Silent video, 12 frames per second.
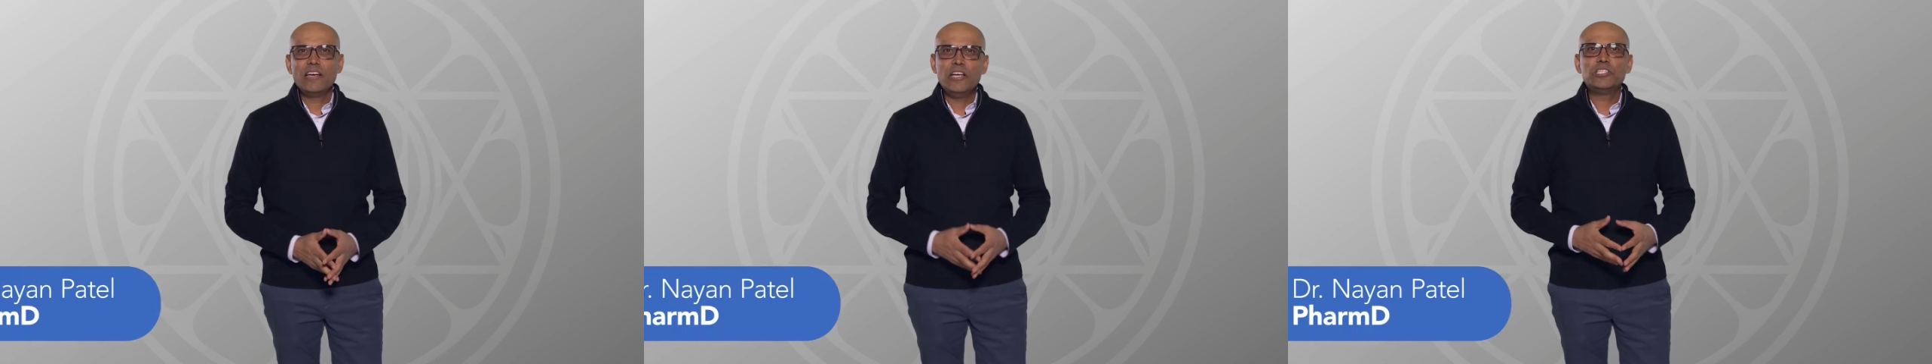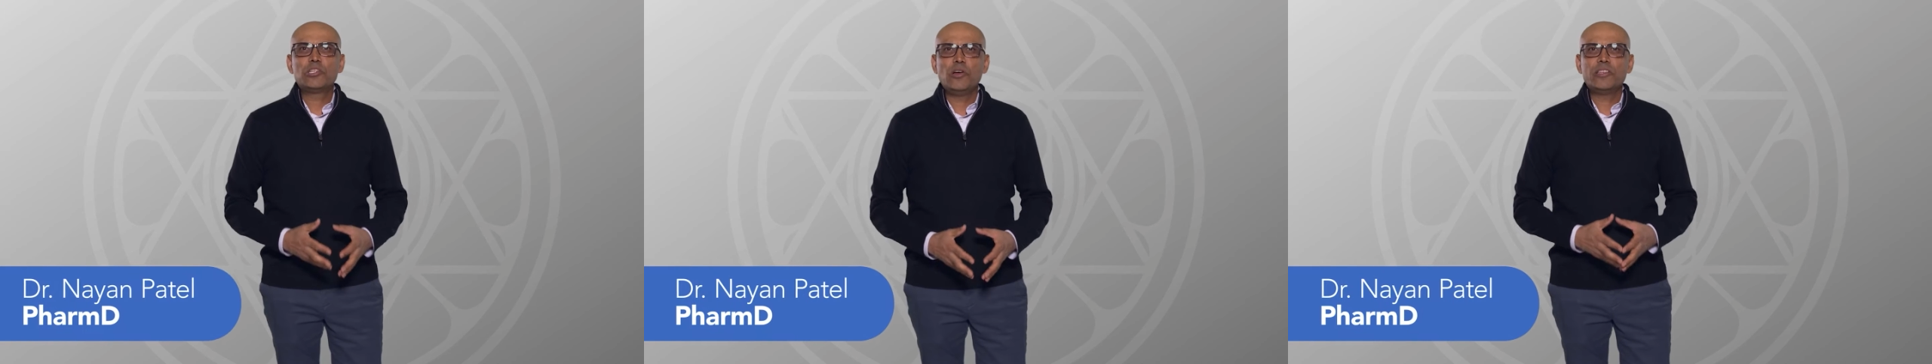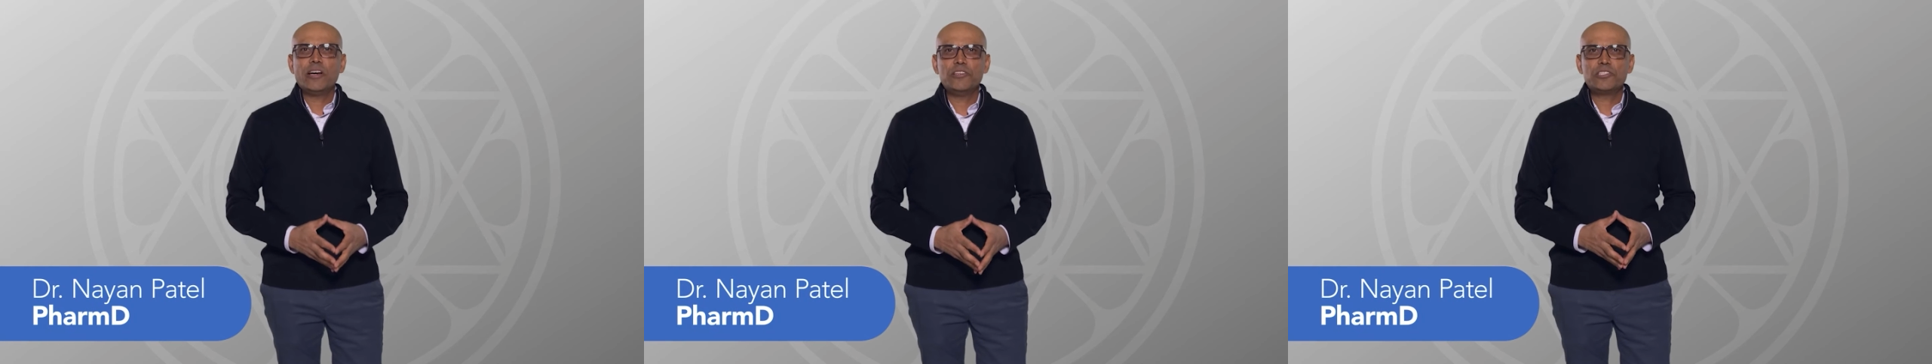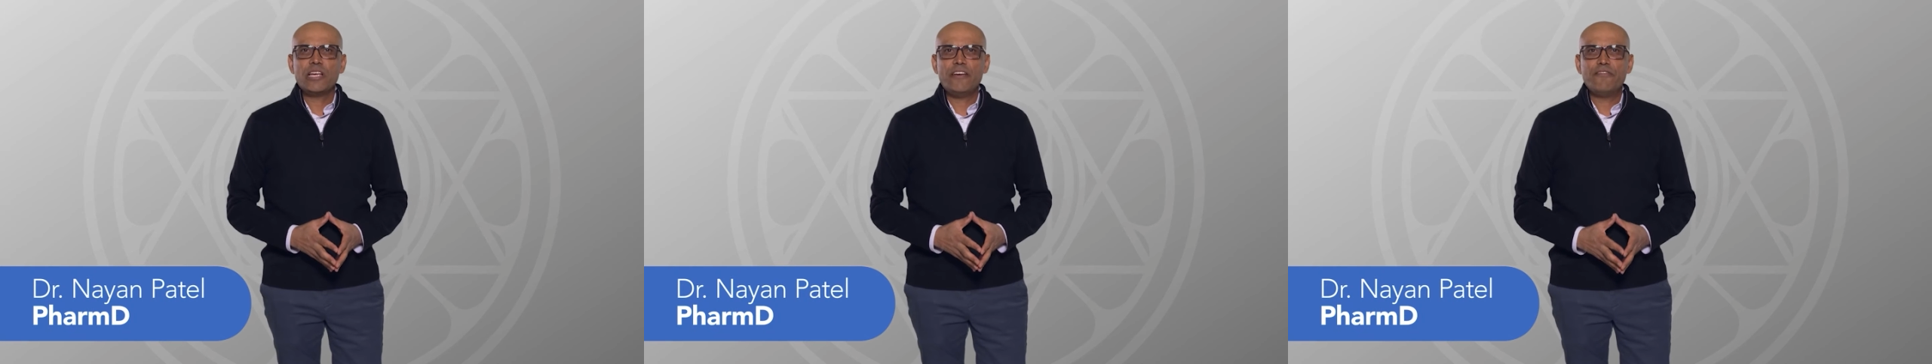Is
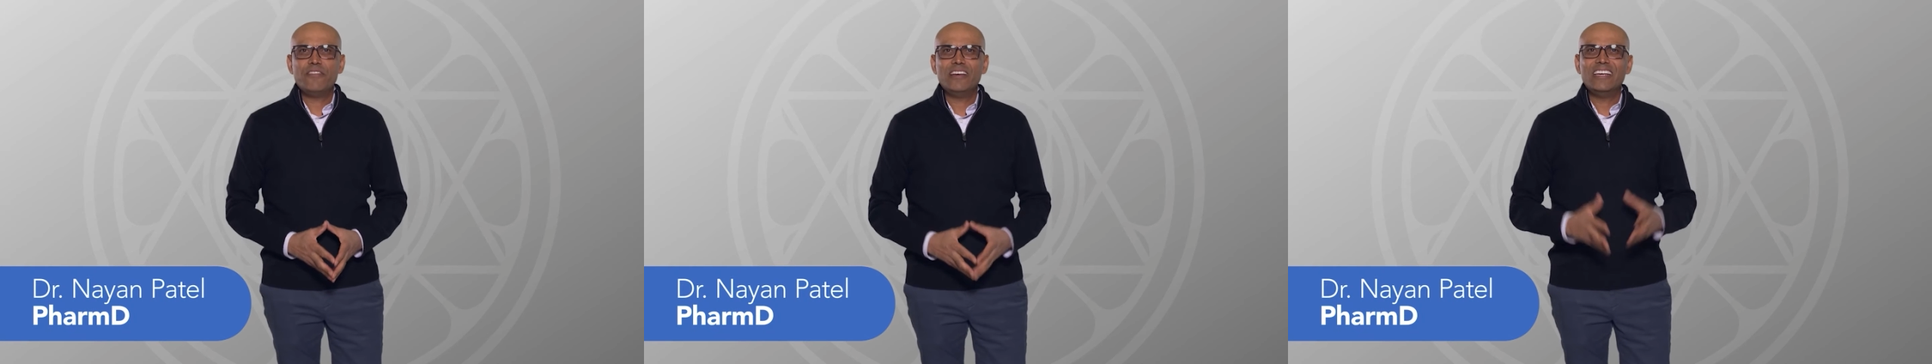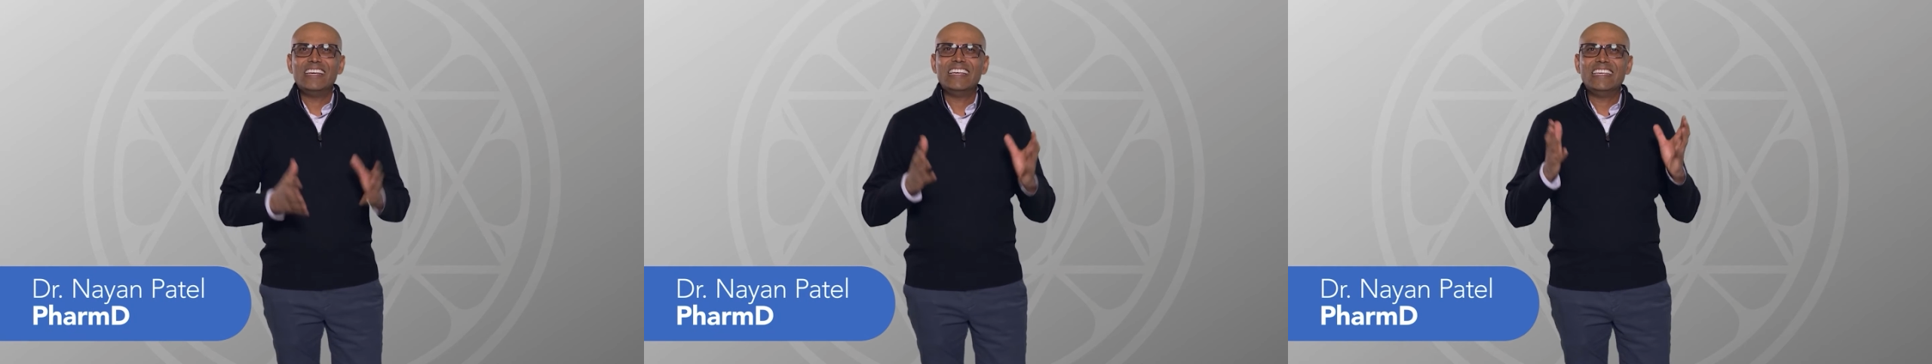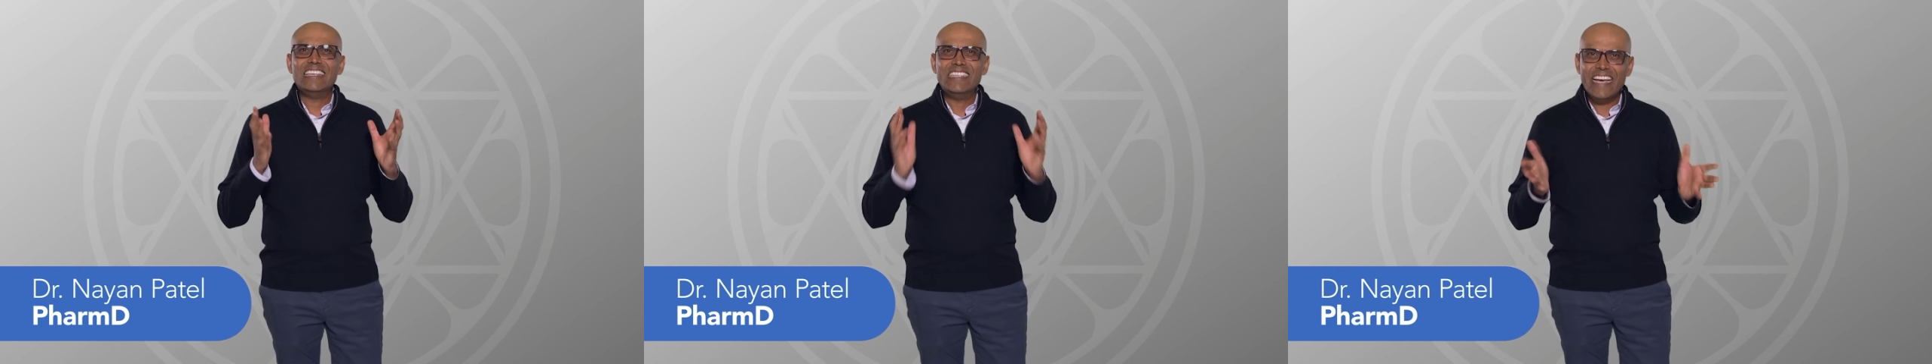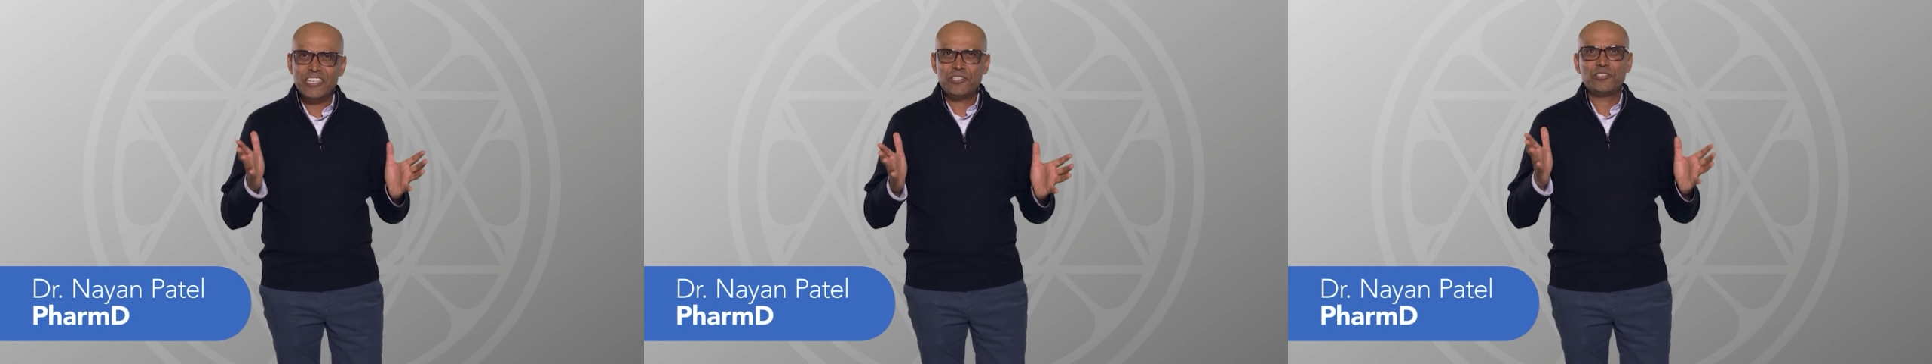glutathione safe?
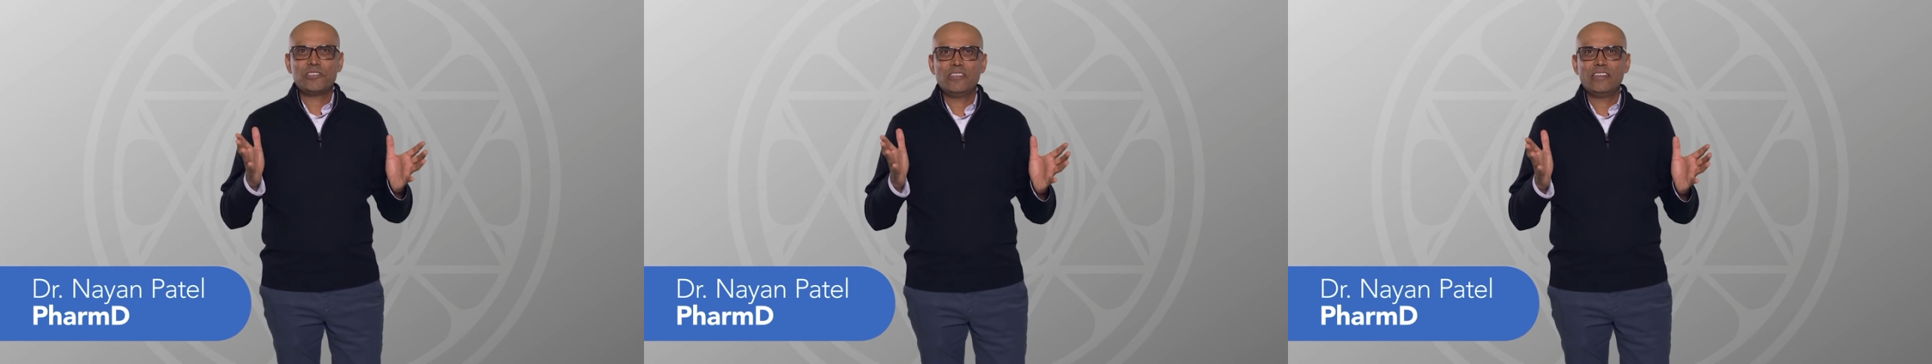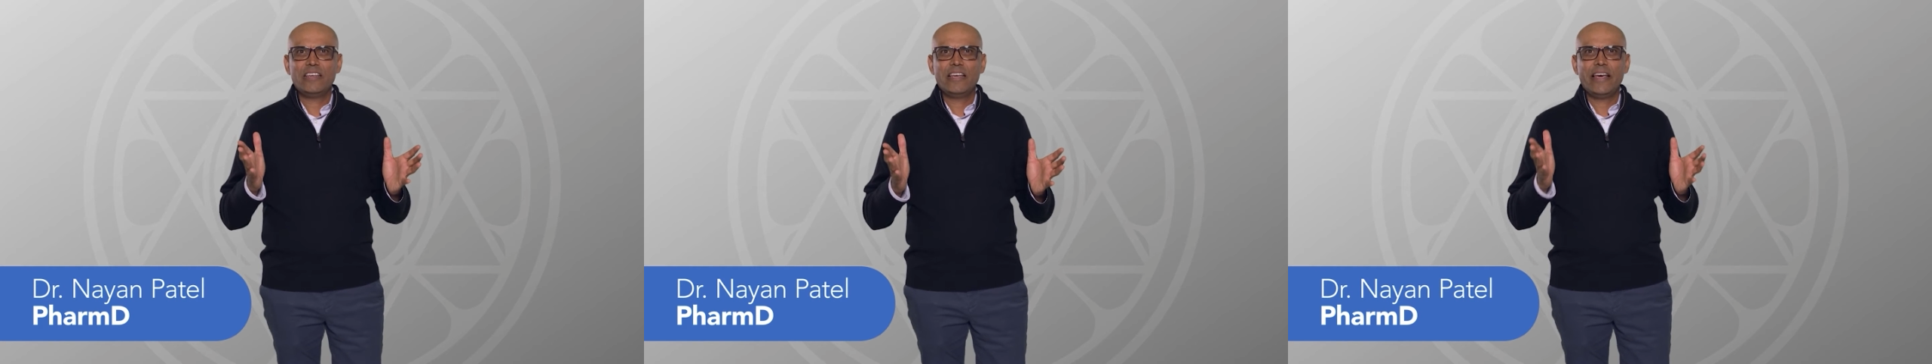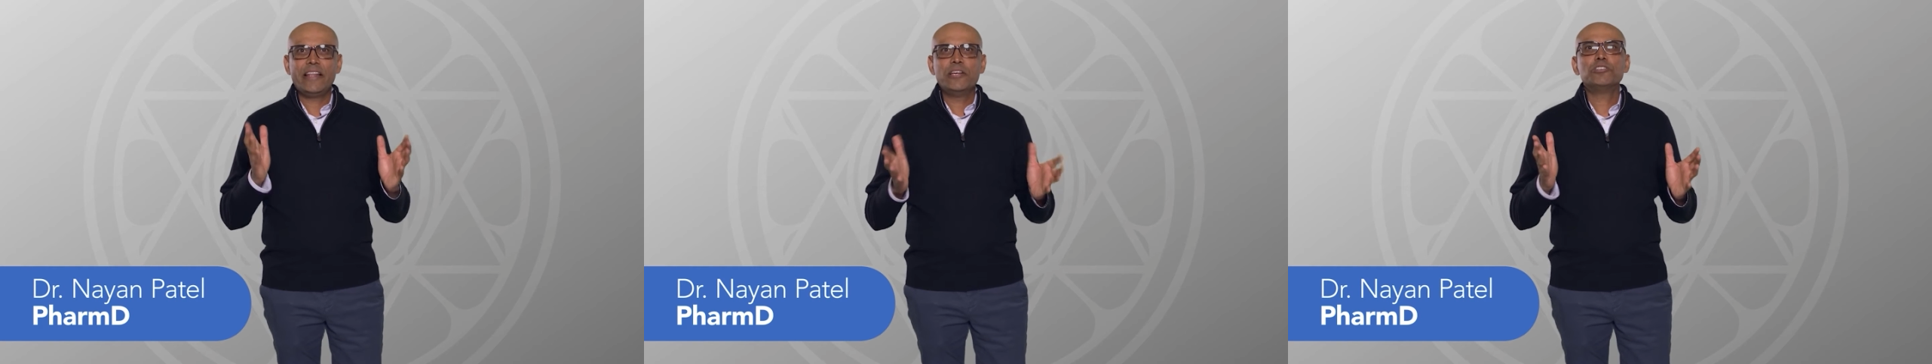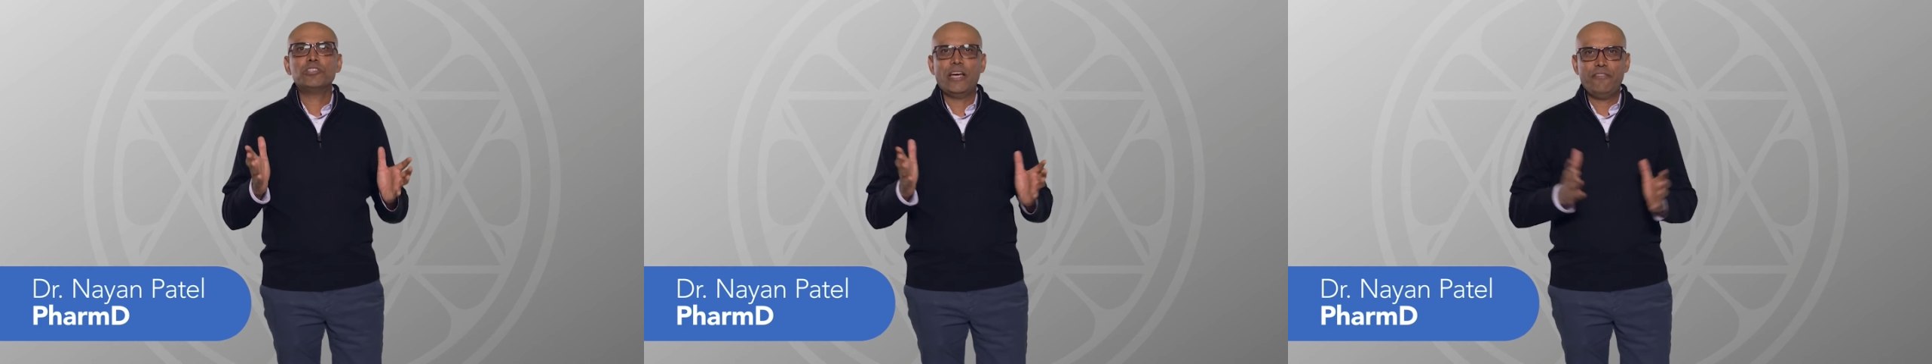Yes, it
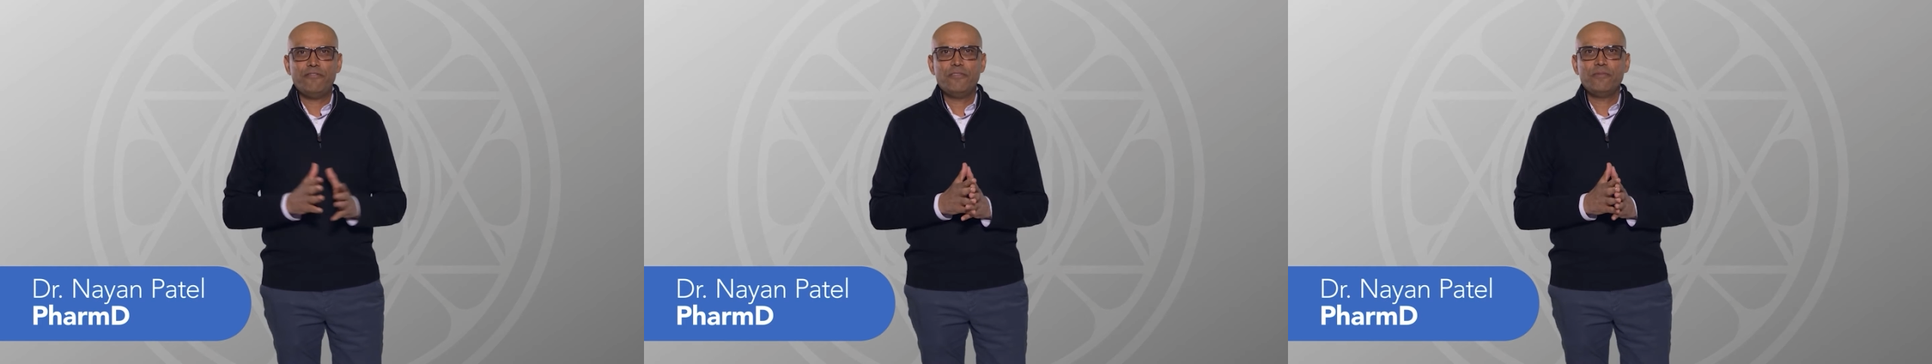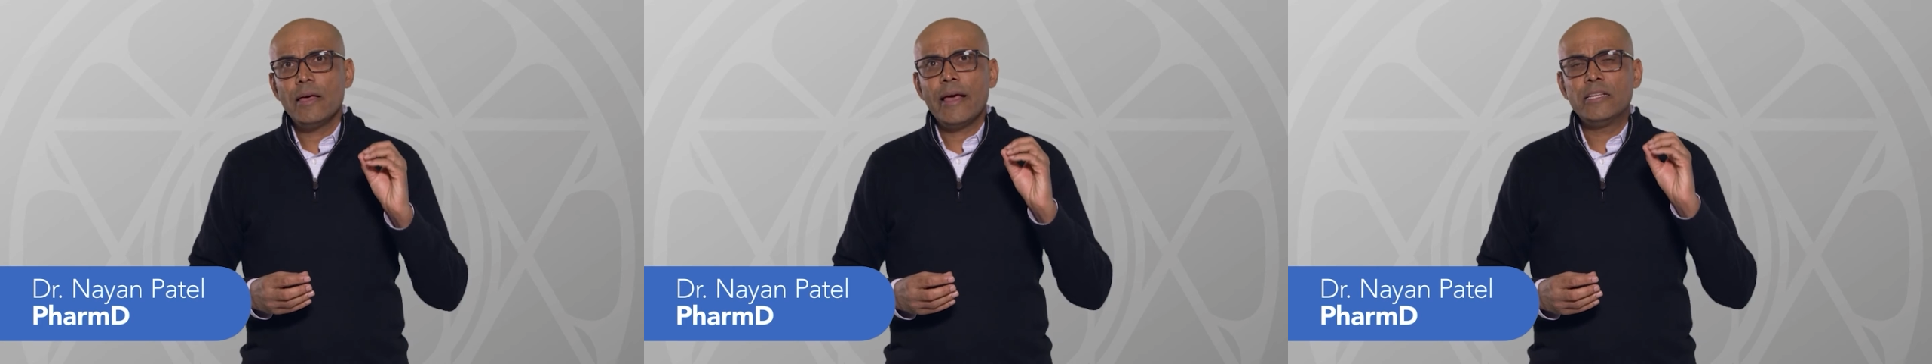is safe.